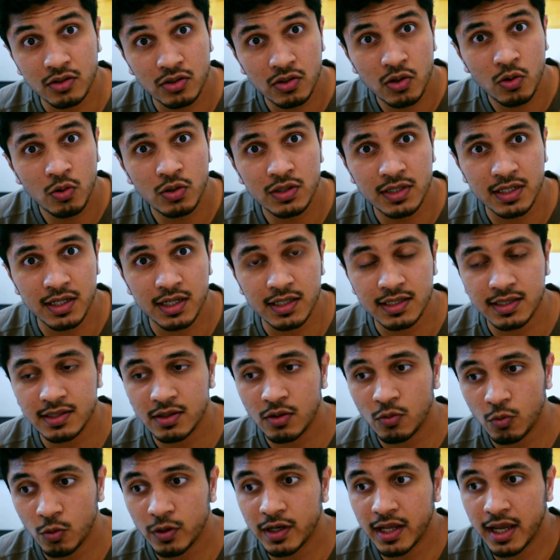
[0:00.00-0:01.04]
taught
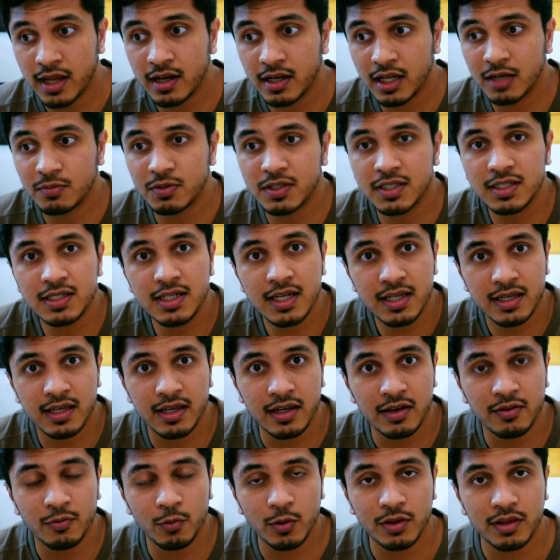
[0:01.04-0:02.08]
us would end up
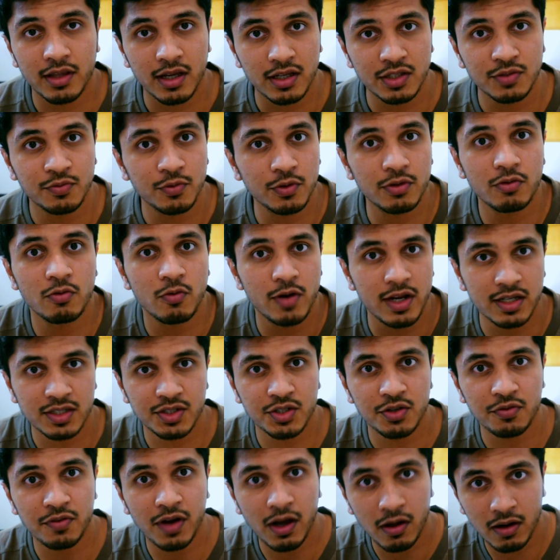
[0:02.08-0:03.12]
sticking with us for the
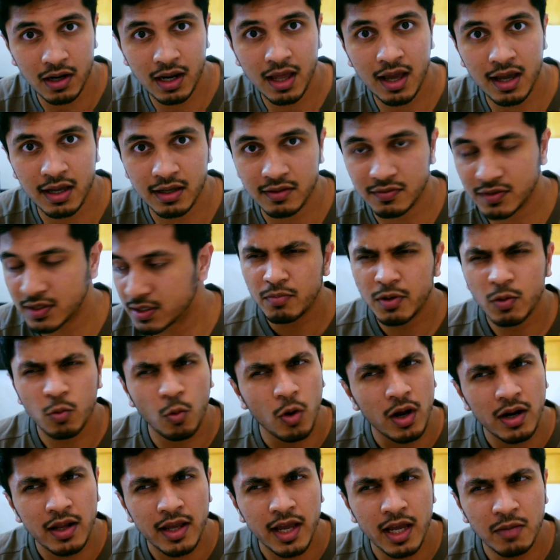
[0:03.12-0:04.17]
rest of our lives. But
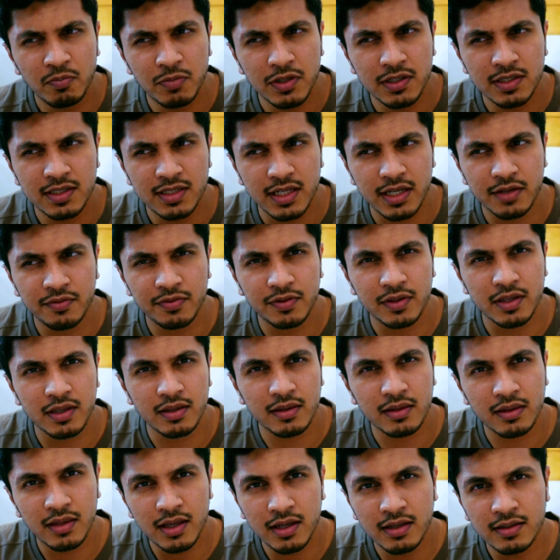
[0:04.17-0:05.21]
what happens if the
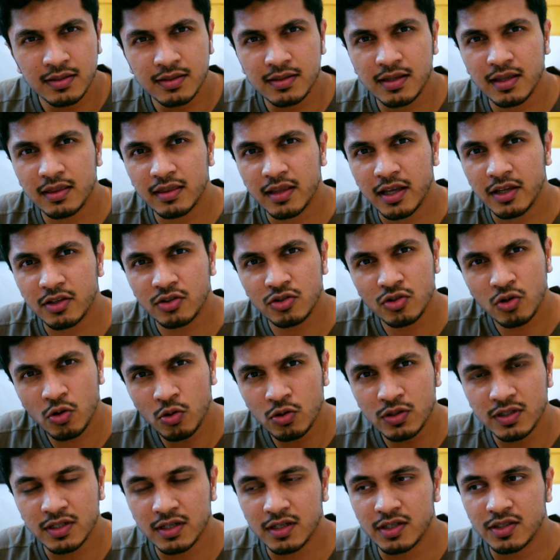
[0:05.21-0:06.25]
things that they
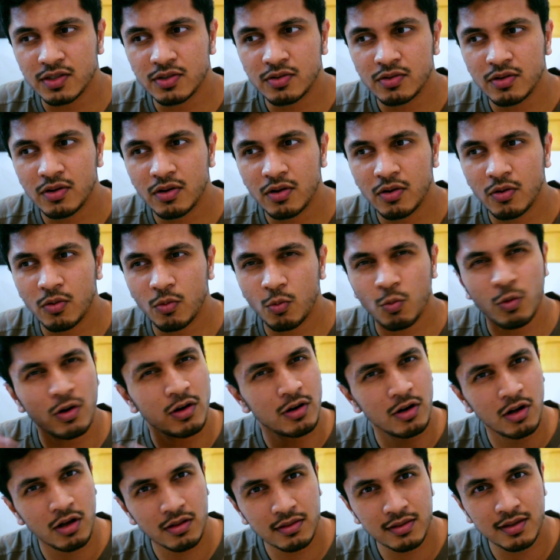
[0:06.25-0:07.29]
taught us were
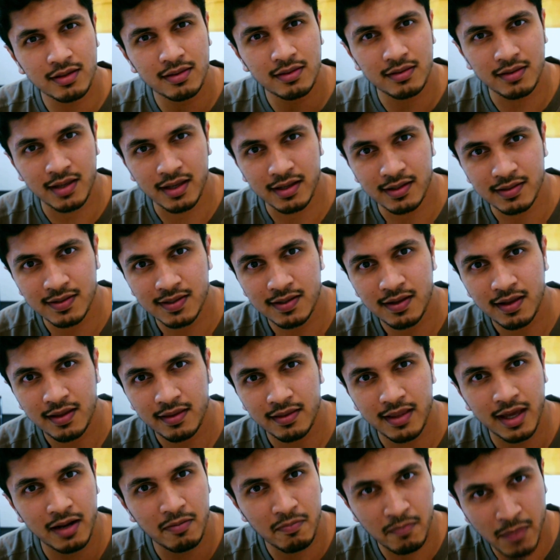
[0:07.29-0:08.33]
not the things
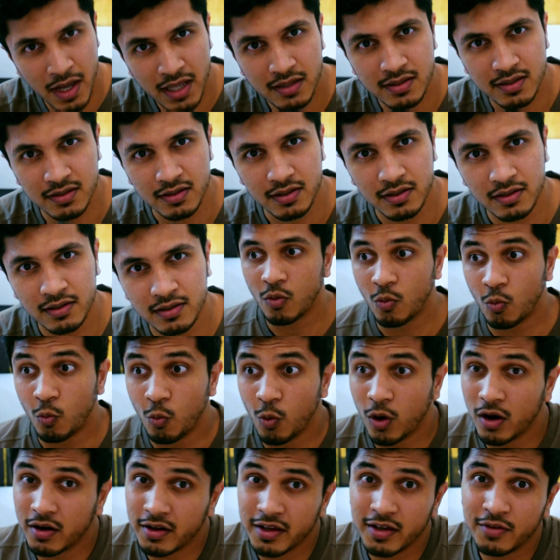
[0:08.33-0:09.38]
that matter?
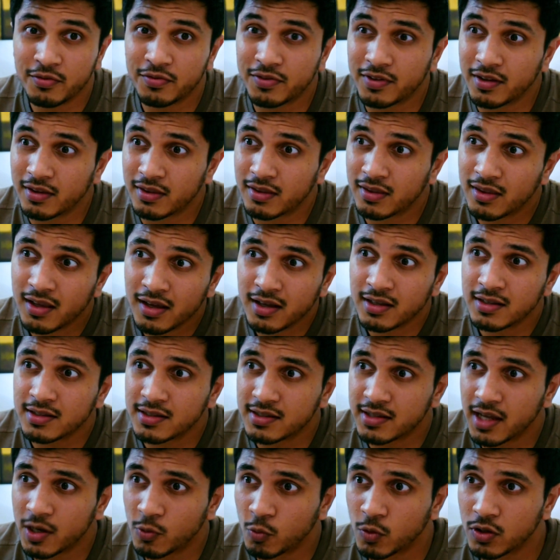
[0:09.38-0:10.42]
What if the
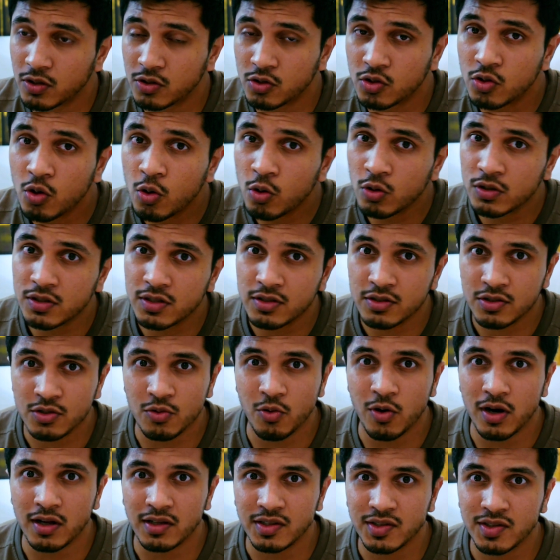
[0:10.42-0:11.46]
things that were taught
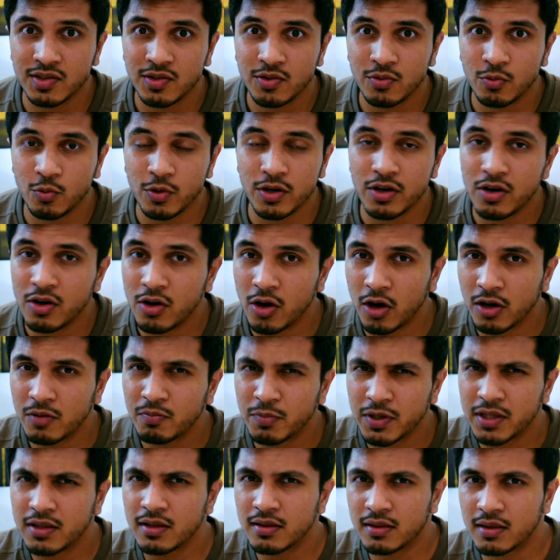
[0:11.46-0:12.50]
to us would
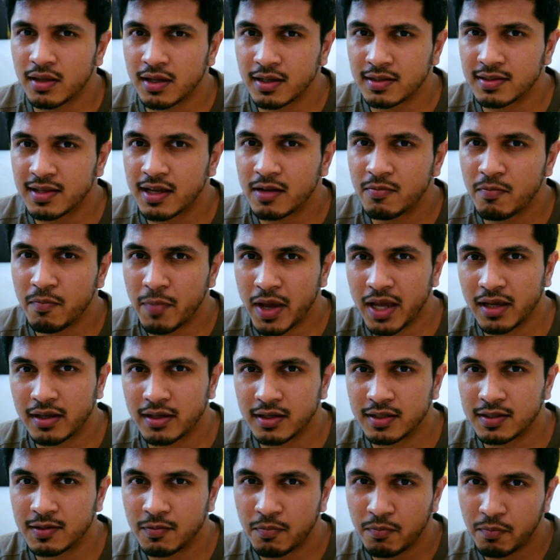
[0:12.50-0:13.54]
not be the things that make
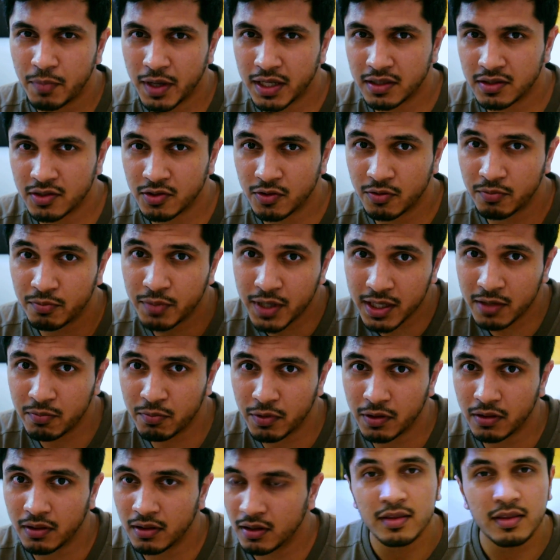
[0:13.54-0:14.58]
us better
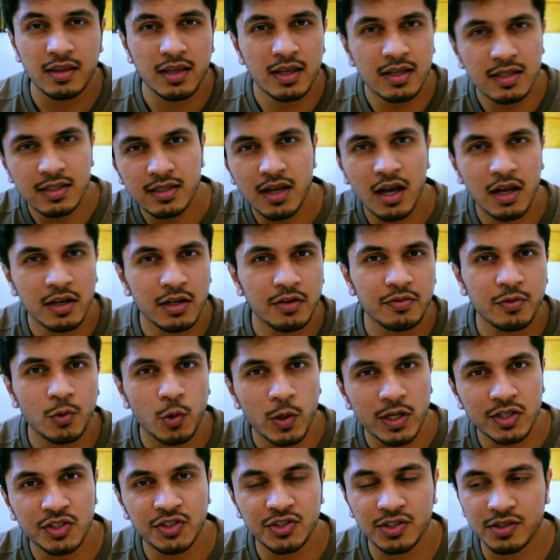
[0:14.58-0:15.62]
people? These kind of
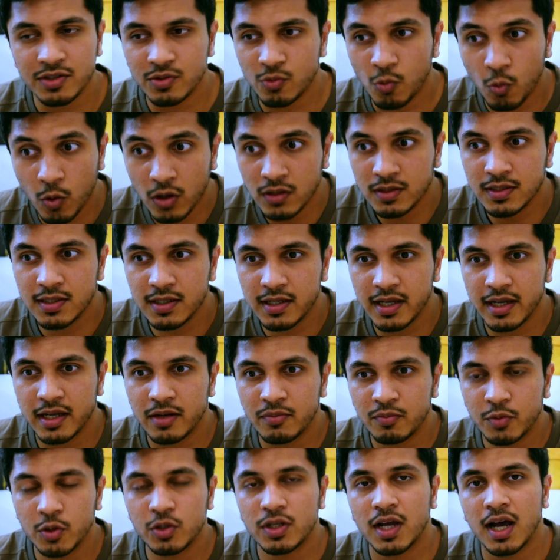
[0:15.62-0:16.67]
questions once
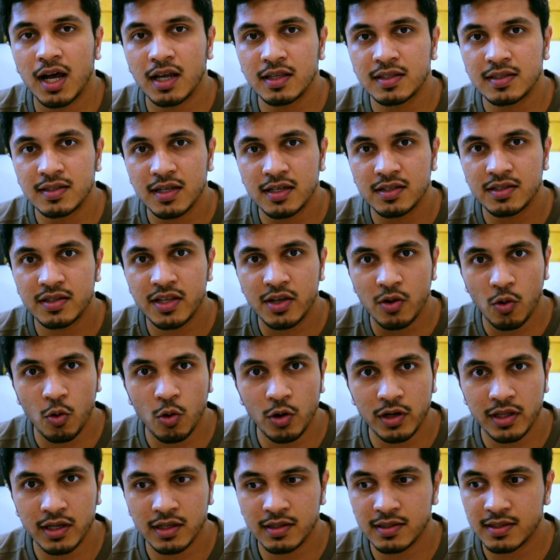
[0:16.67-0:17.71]
again put us as the
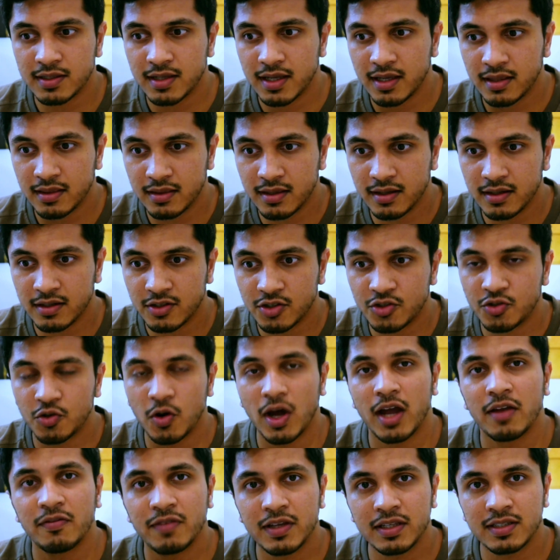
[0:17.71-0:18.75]
audience in the
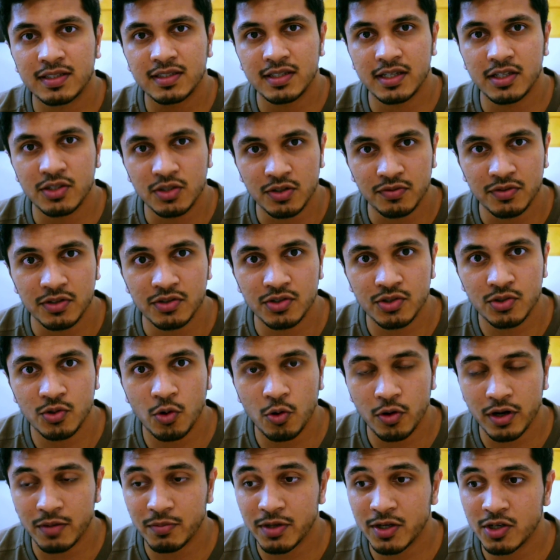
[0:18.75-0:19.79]
driving seat of the
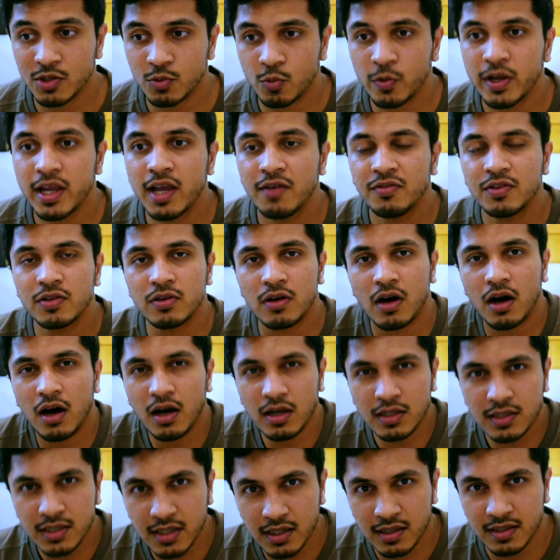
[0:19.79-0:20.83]
story, because we have to
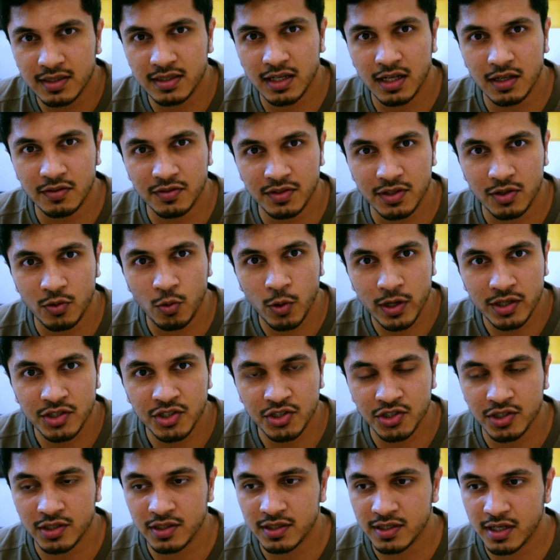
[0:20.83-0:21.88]
ask ourselves the
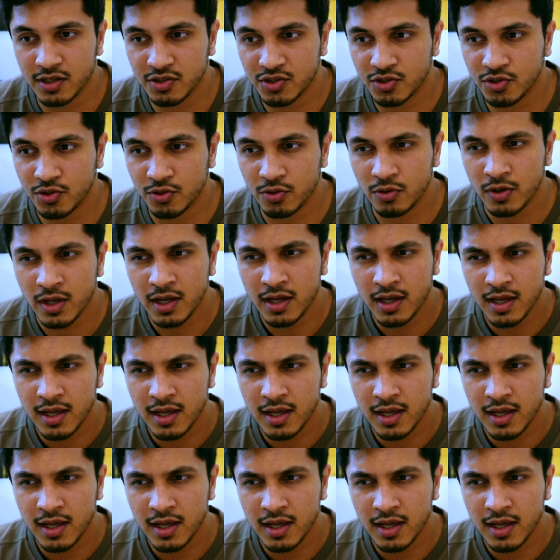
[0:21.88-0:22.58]
questions as to,